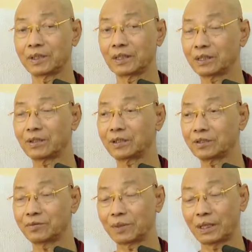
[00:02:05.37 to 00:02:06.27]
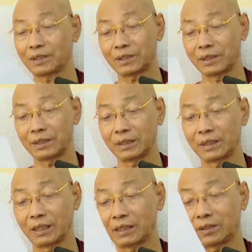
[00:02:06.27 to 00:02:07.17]
According to function, they
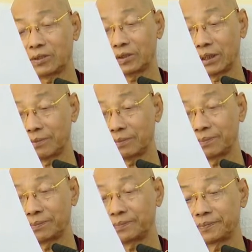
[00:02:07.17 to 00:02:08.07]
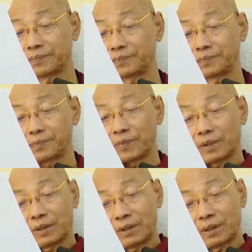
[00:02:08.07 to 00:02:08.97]
are called
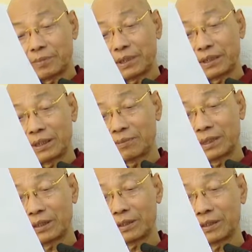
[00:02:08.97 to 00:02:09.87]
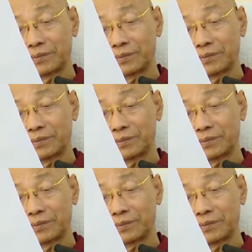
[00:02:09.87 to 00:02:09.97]
separate dhammas.